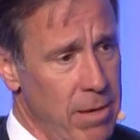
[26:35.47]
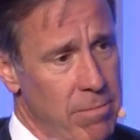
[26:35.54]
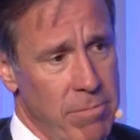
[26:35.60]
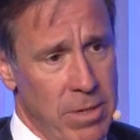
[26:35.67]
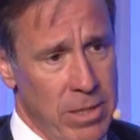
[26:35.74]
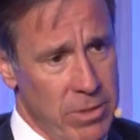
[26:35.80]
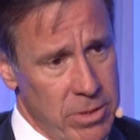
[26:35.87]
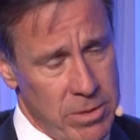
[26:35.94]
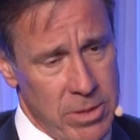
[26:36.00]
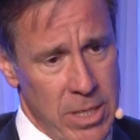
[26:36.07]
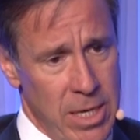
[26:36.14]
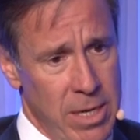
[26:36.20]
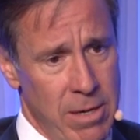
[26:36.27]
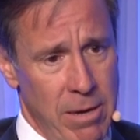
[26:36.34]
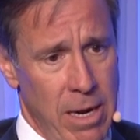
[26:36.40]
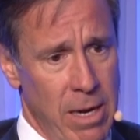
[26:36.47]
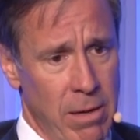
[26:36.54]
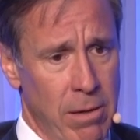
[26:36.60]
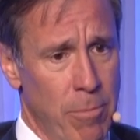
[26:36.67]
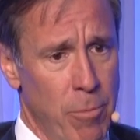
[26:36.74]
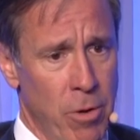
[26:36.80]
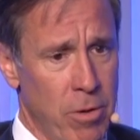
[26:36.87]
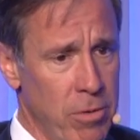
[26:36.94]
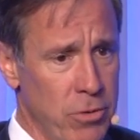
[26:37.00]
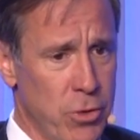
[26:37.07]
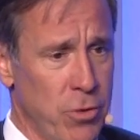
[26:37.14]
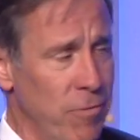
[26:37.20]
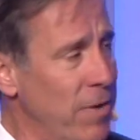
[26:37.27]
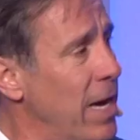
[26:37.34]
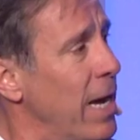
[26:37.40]
Does Angela Merkel
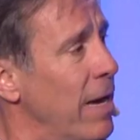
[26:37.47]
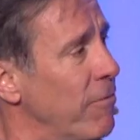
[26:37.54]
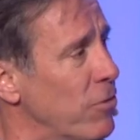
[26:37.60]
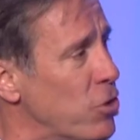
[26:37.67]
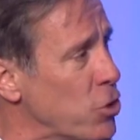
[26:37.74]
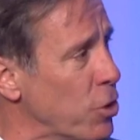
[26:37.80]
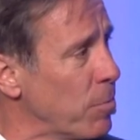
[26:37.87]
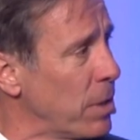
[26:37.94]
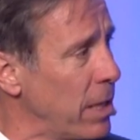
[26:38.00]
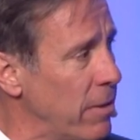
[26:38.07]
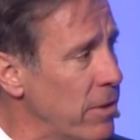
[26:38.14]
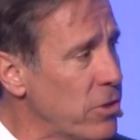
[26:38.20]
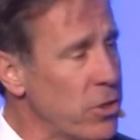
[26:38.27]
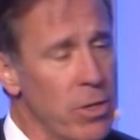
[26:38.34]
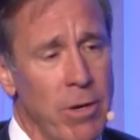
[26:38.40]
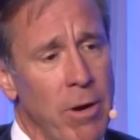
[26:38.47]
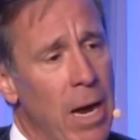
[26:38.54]
survive in Germany this year?